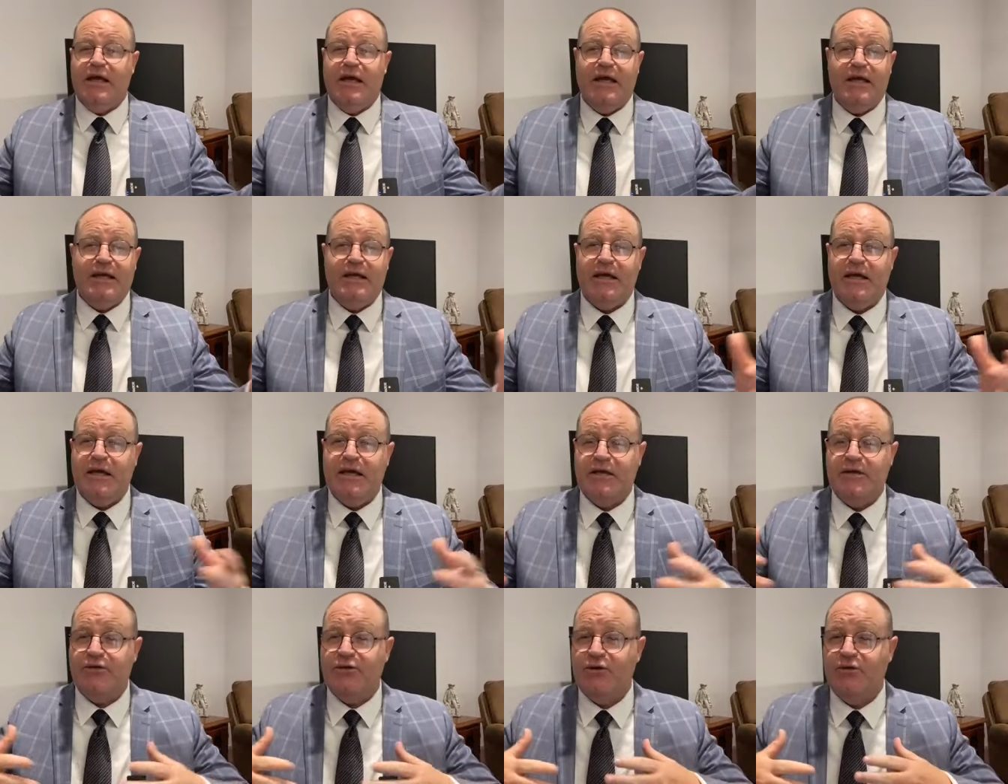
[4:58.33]
He,
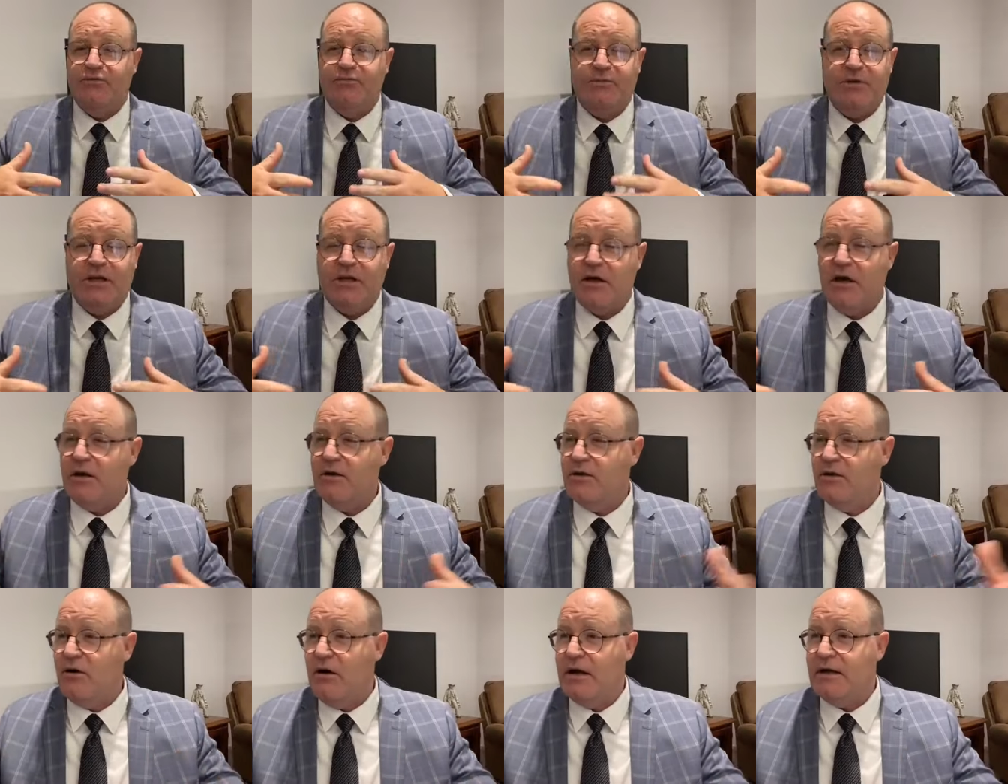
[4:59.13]
he could have, you
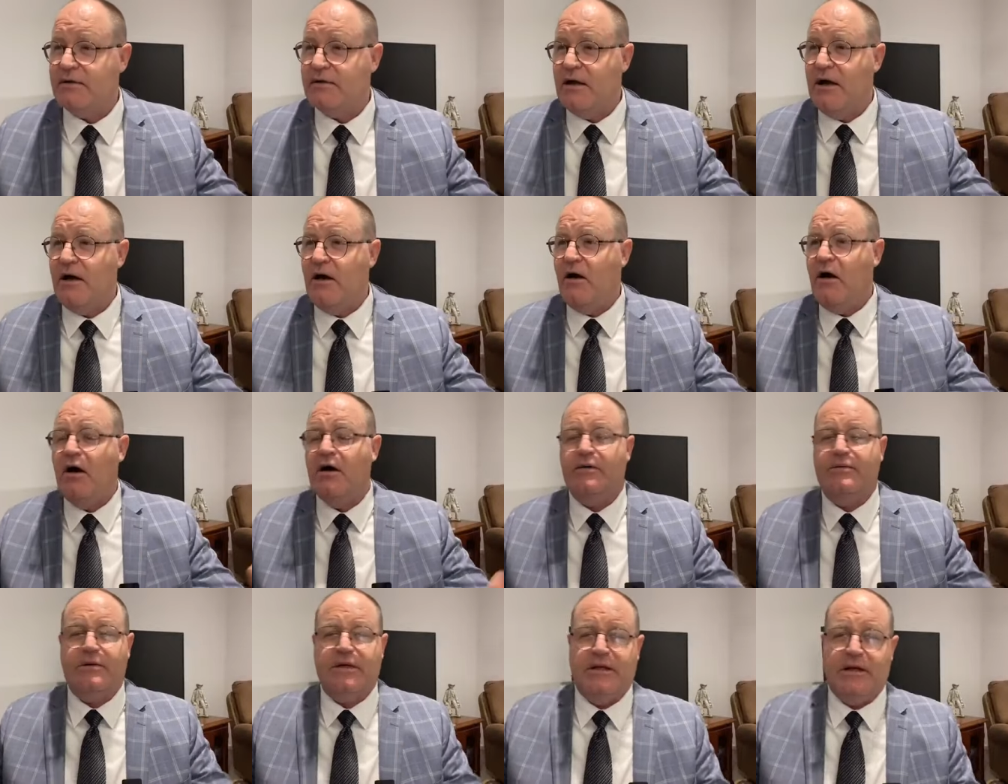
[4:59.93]
know, like, uh,
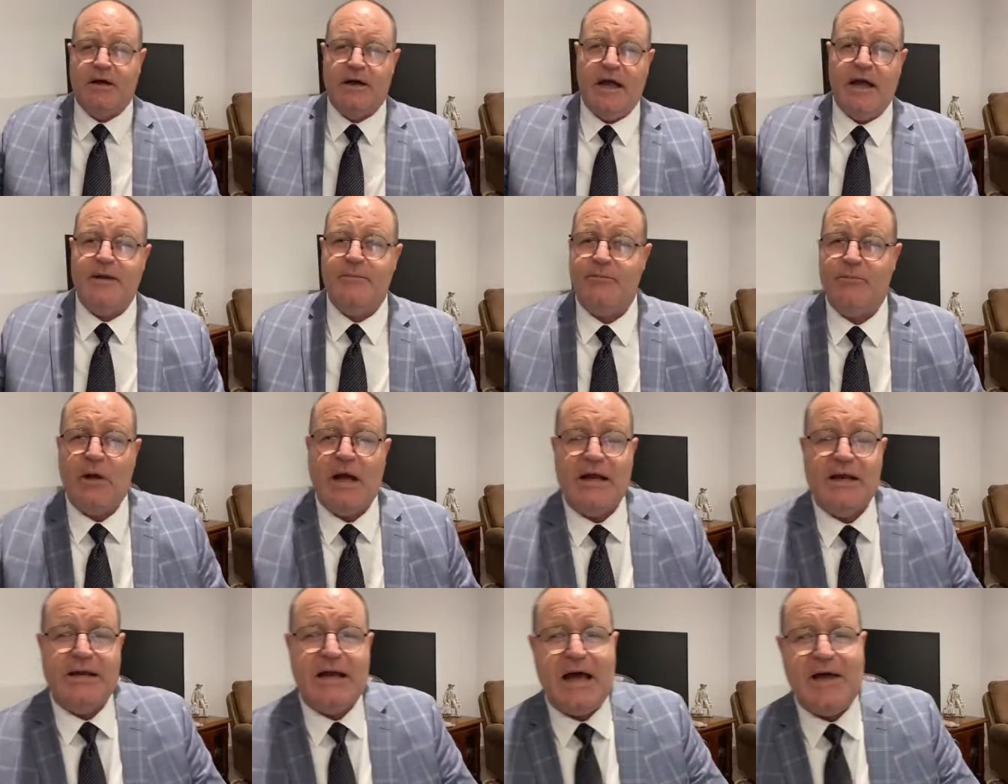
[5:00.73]
uh you know, and
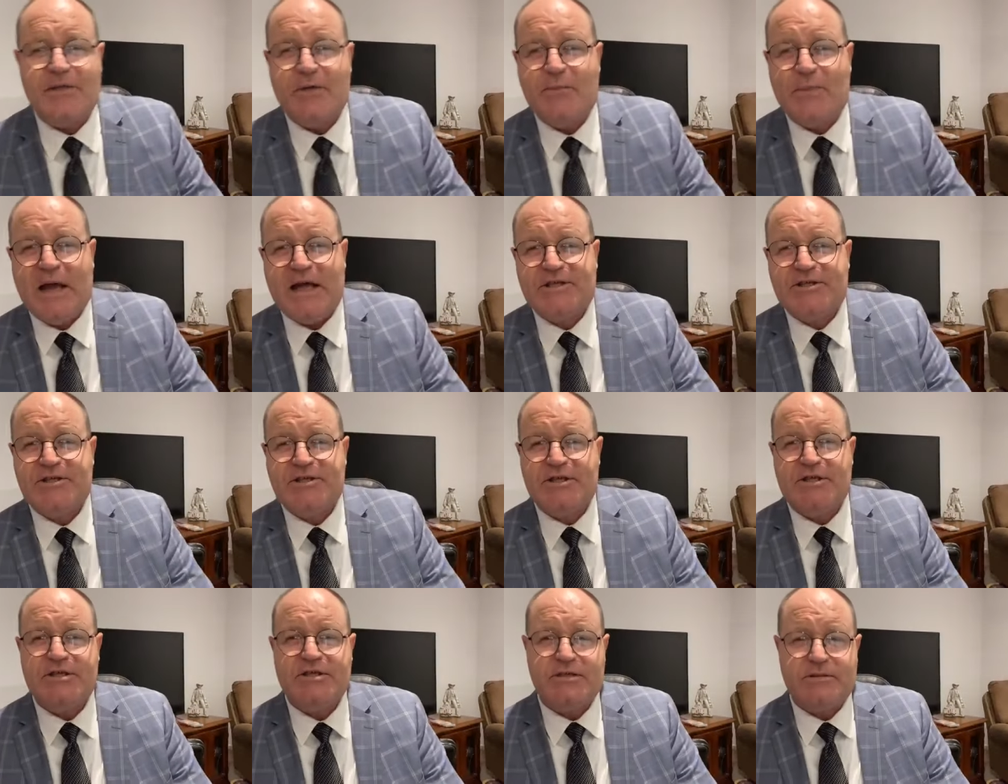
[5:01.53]
in other
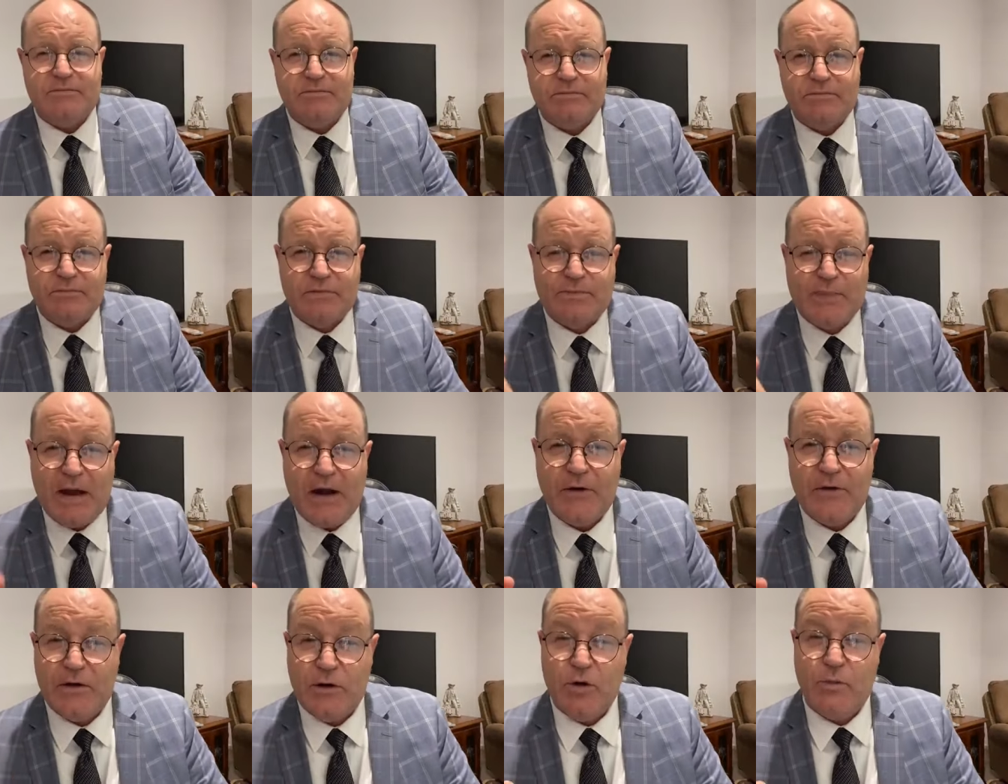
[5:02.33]
passages,
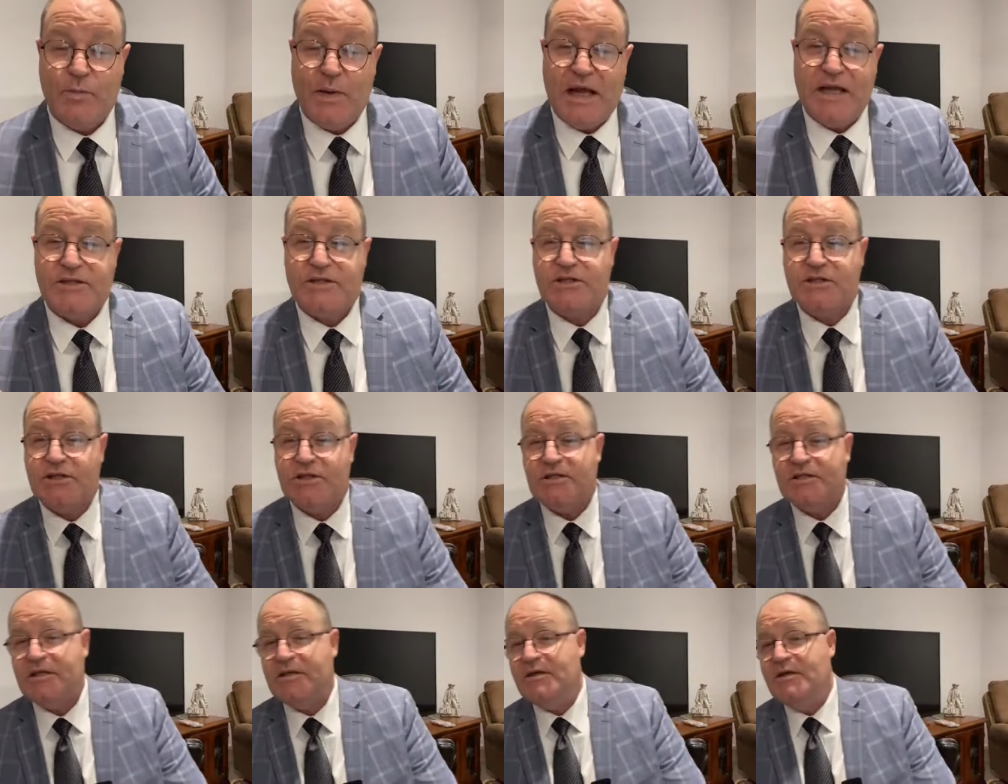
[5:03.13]
parallel passages